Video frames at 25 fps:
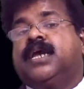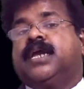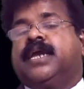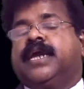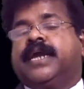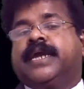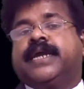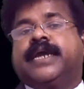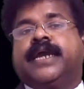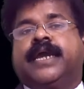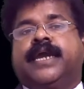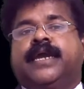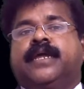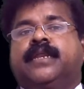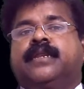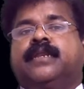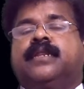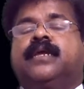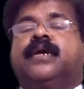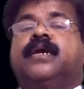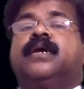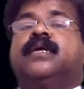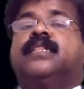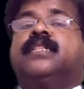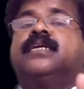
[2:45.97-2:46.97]
Again,
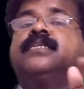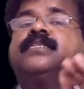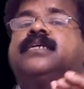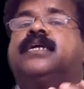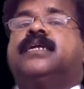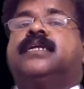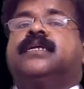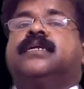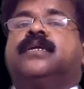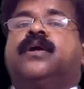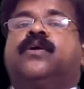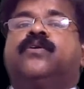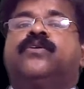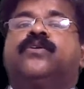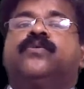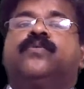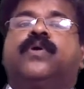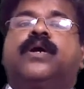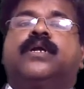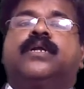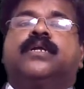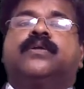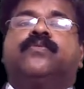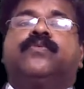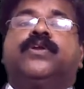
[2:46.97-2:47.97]
this underground
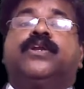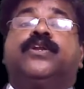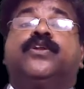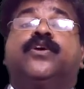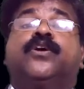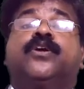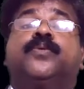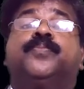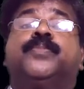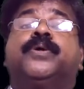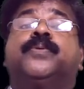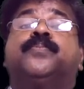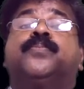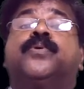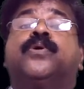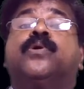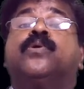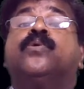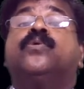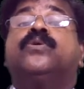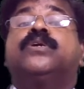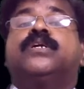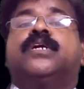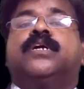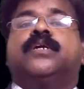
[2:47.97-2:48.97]
water will not be
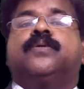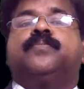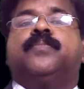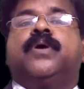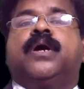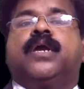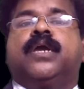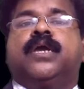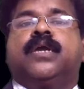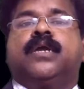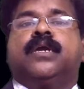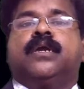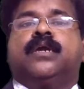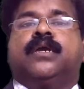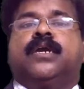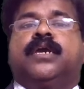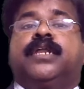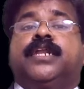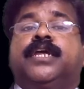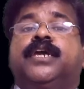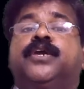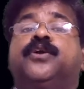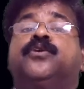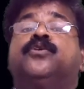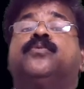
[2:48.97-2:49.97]
polluted by
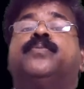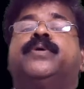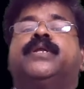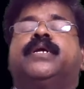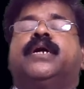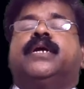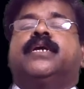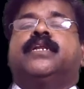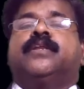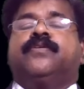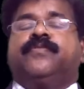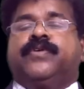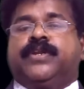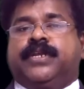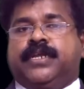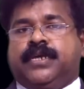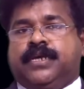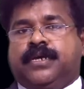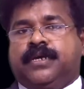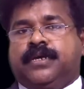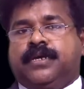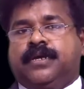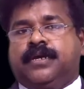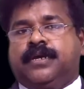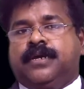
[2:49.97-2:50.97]
any human activity.